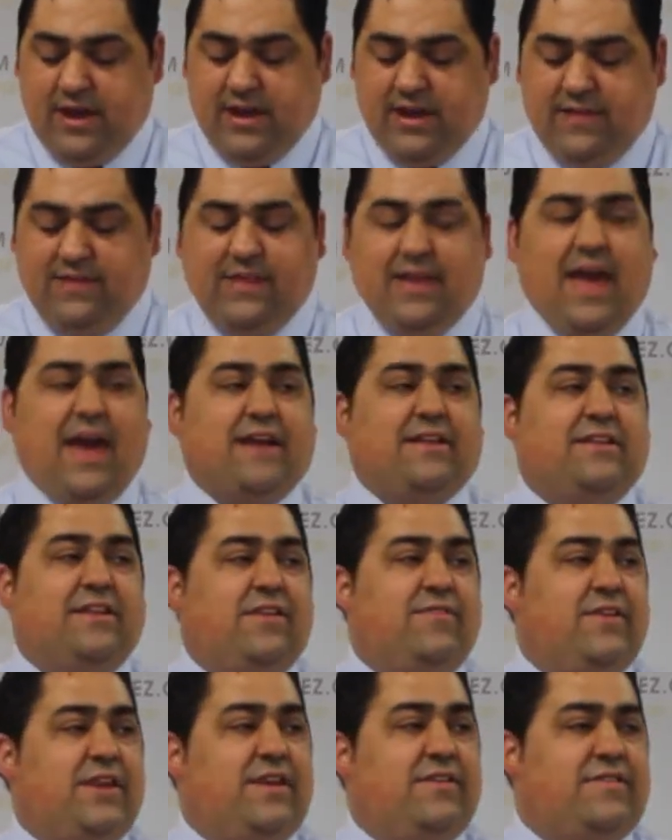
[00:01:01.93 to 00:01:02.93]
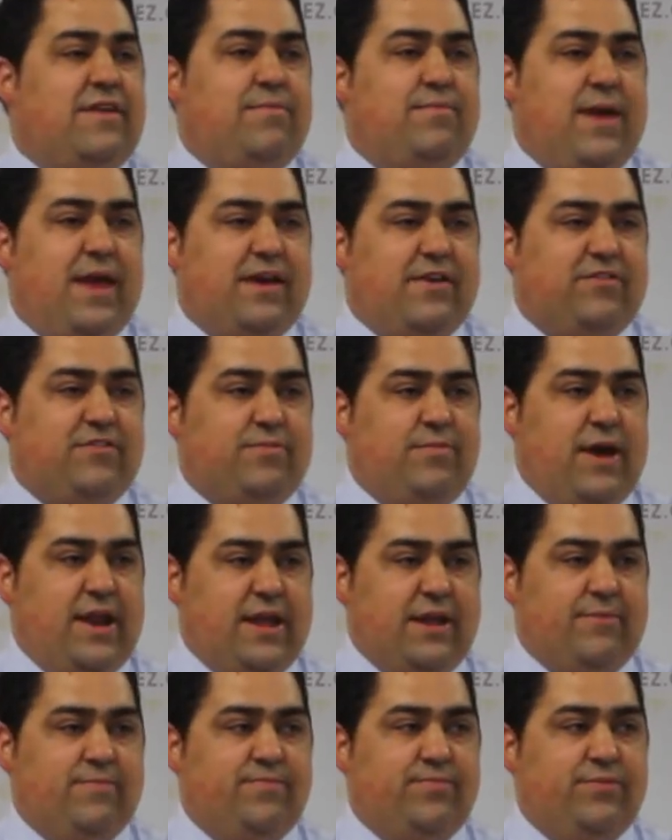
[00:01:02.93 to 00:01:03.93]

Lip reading: in the activities that make us money.